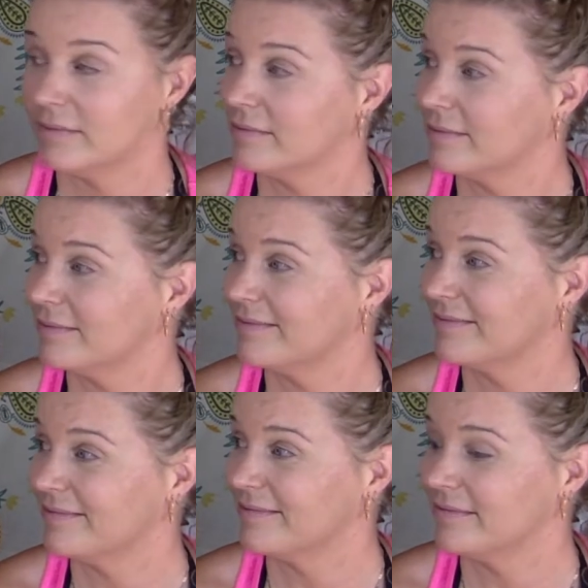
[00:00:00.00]

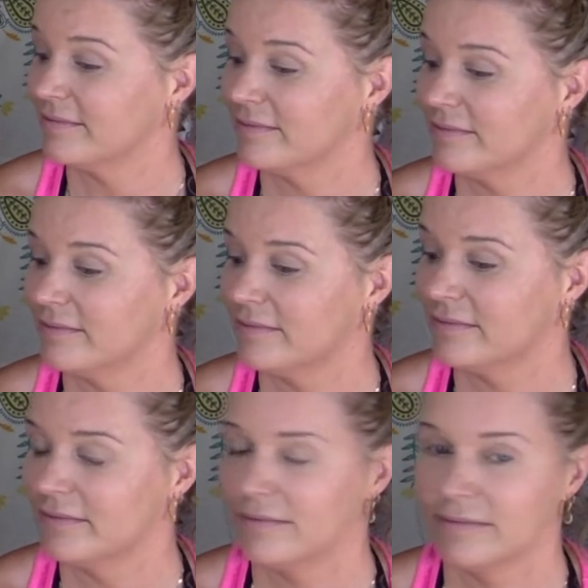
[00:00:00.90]

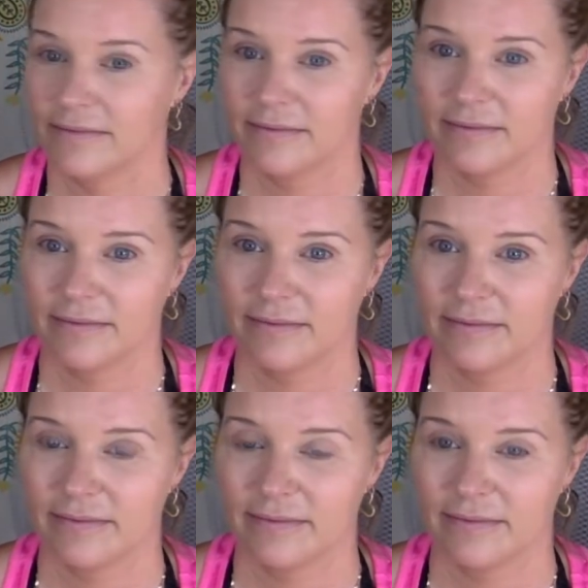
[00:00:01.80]

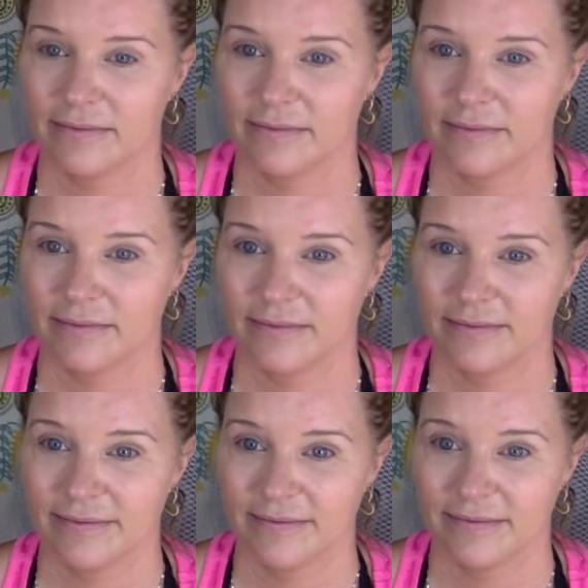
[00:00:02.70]

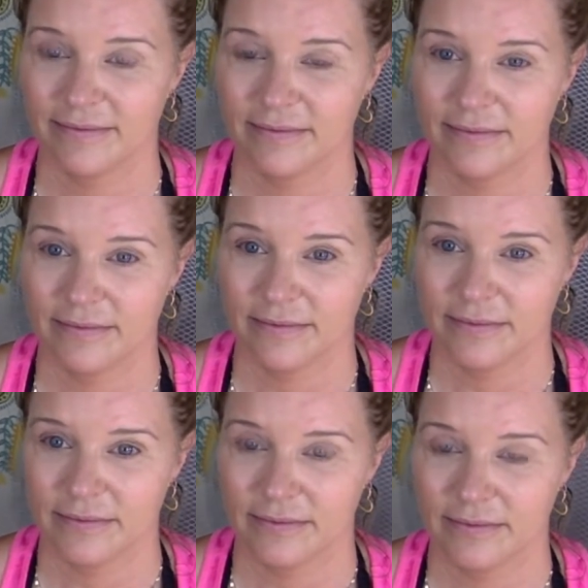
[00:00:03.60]
No words are spoken by the person on screen.